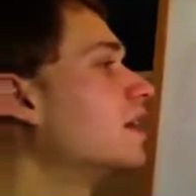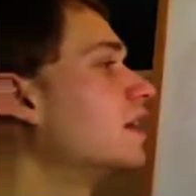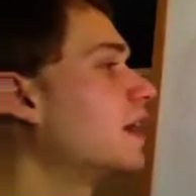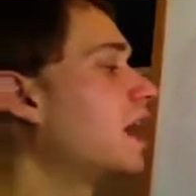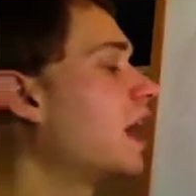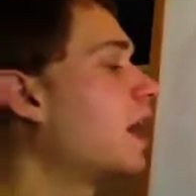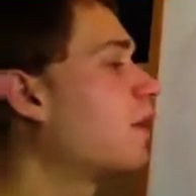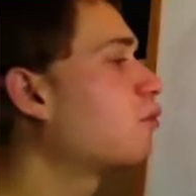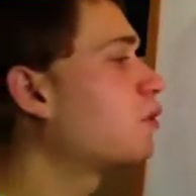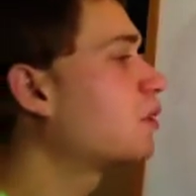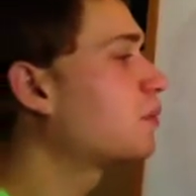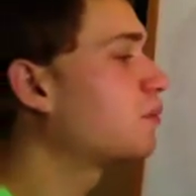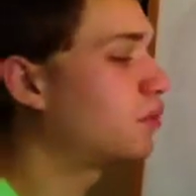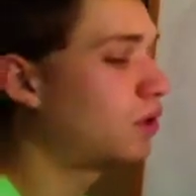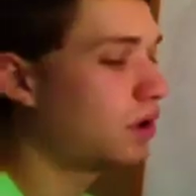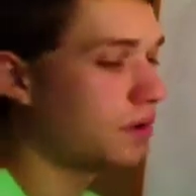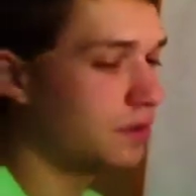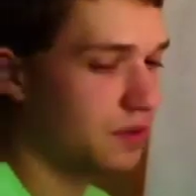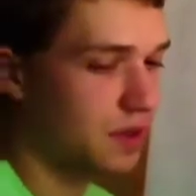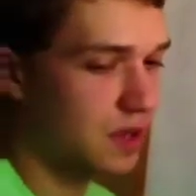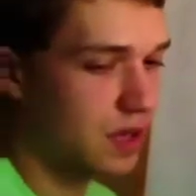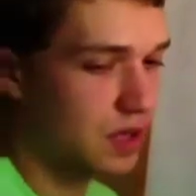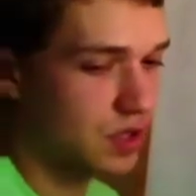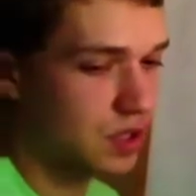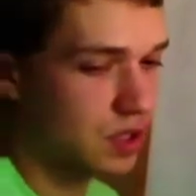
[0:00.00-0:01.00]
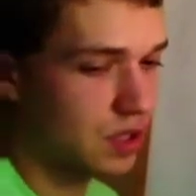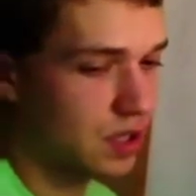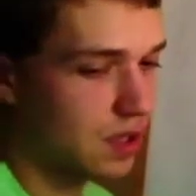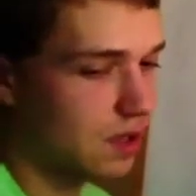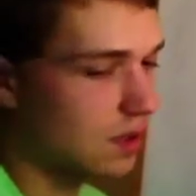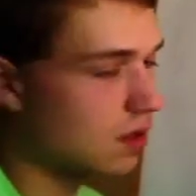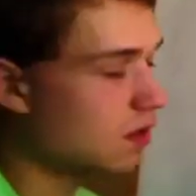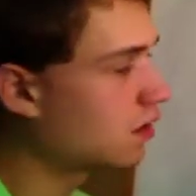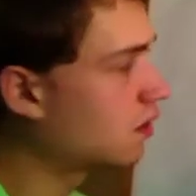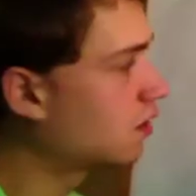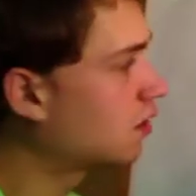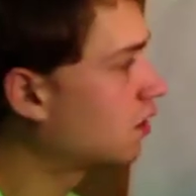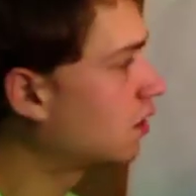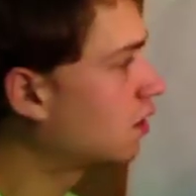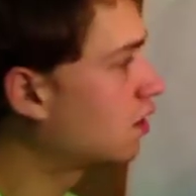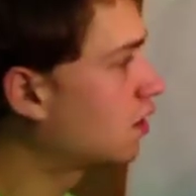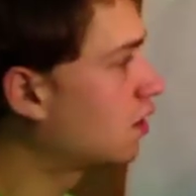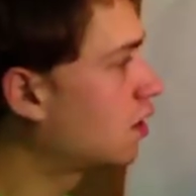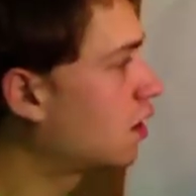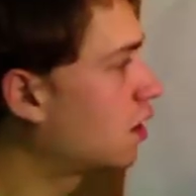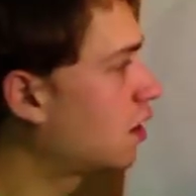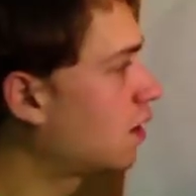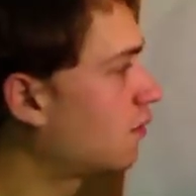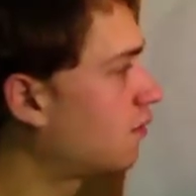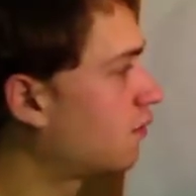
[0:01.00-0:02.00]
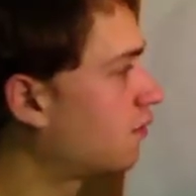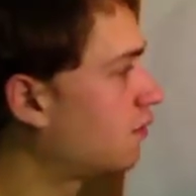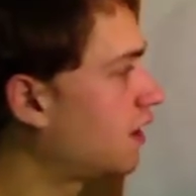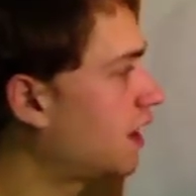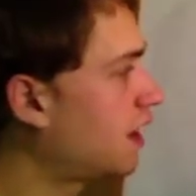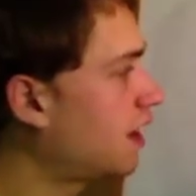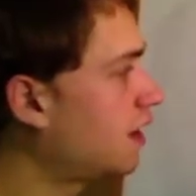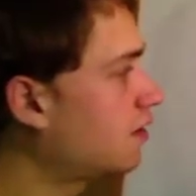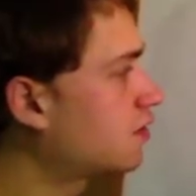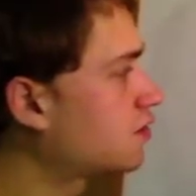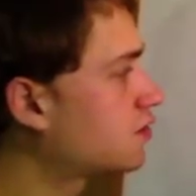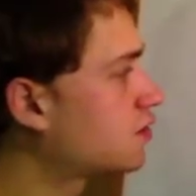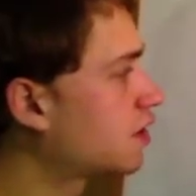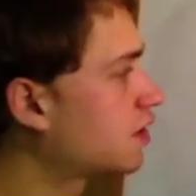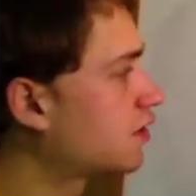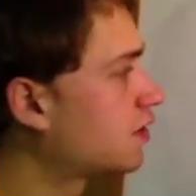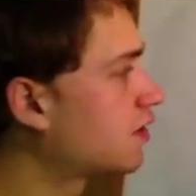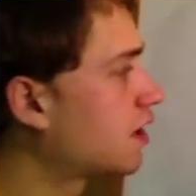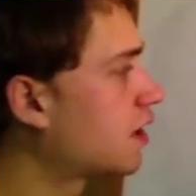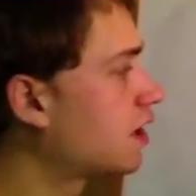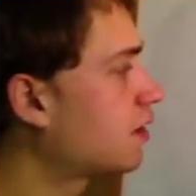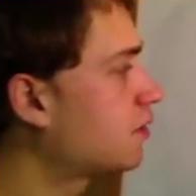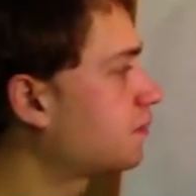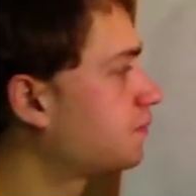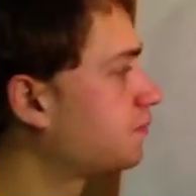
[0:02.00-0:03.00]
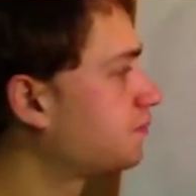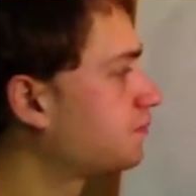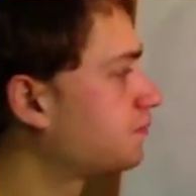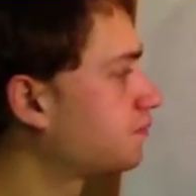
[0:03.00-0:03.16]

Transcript: and we put these little vanes in there,